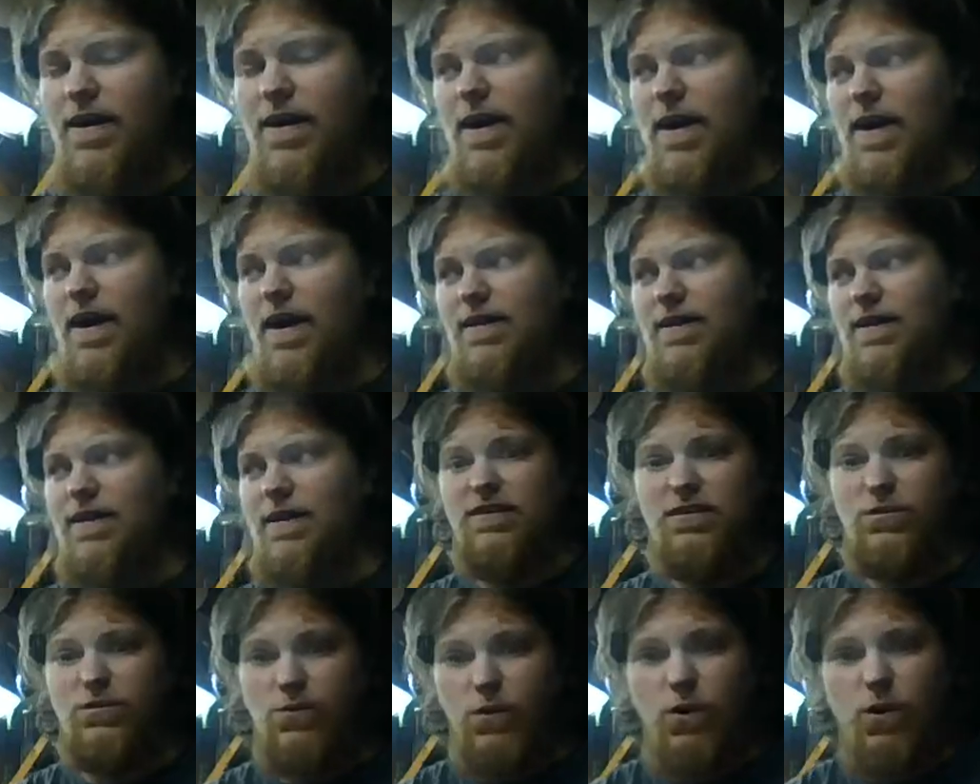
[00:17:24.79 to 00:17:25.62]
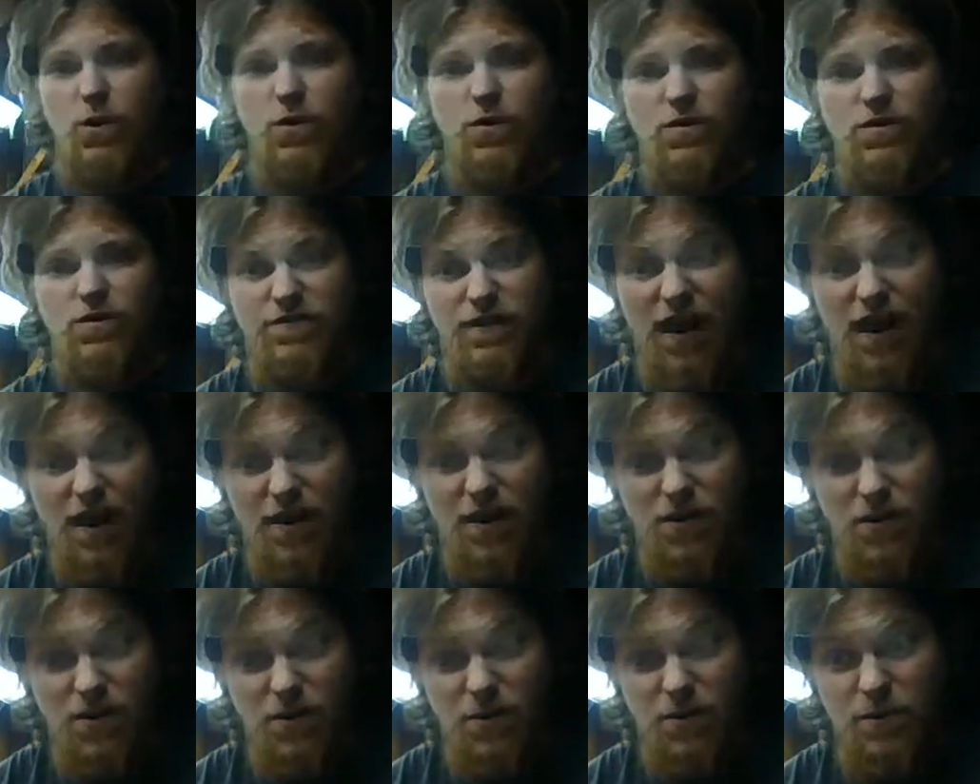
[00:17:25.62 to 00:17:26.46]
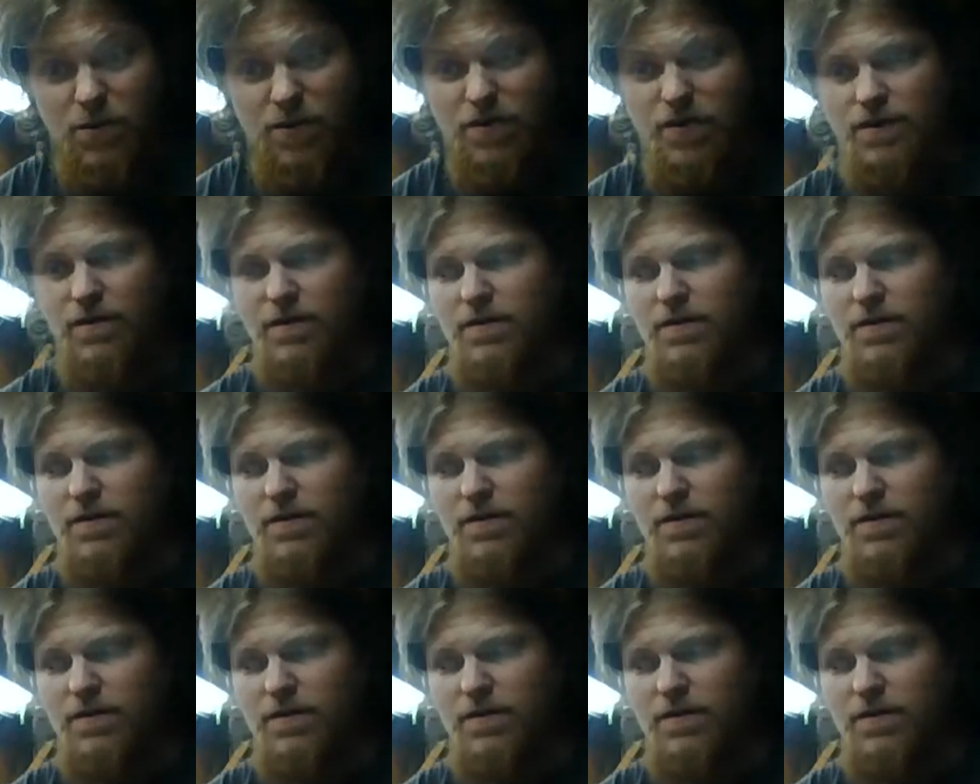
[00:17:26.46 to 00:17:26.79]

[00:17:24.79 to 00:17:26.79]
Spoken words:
and historical value.